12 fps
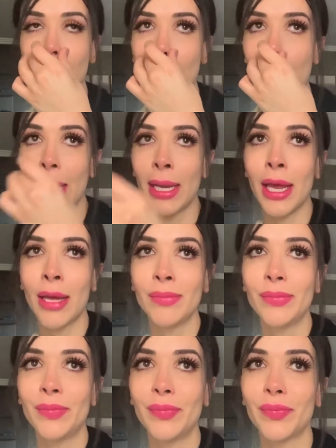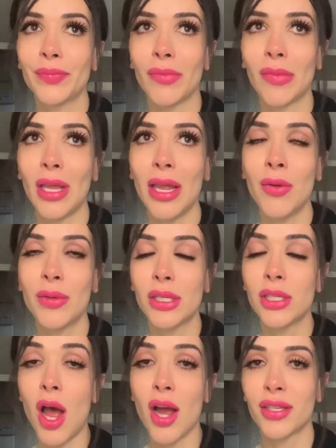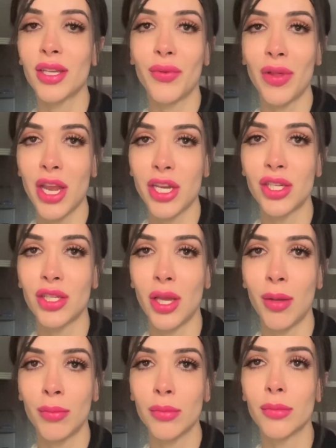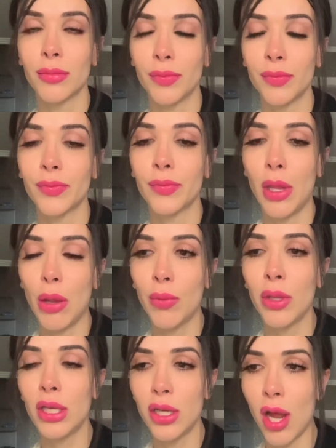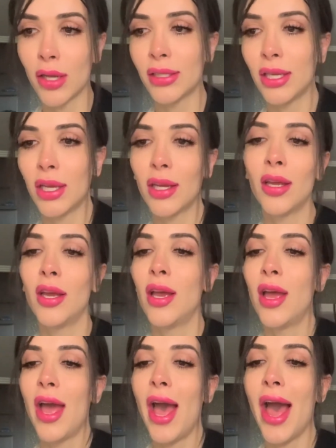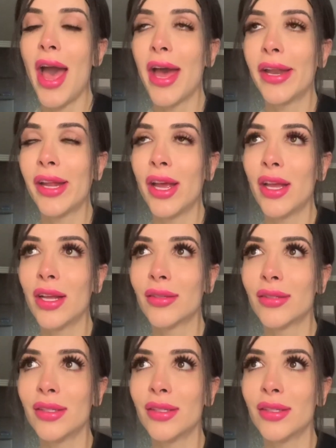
And it was a toxic relationship, really toxic. And